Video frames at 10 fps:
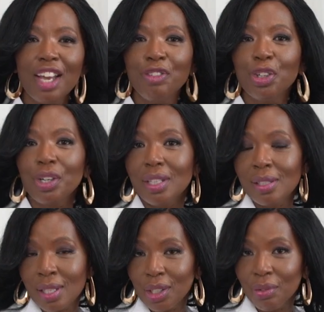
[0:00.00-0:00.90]
if you're
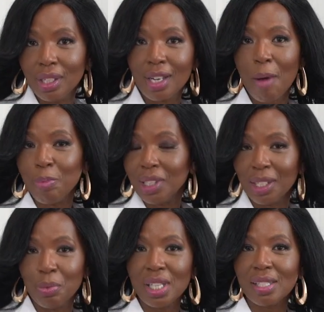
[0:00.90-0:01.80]
considering
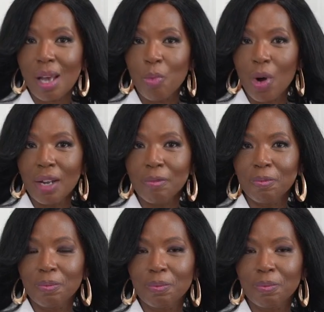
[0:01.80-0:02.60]
coupling with someone.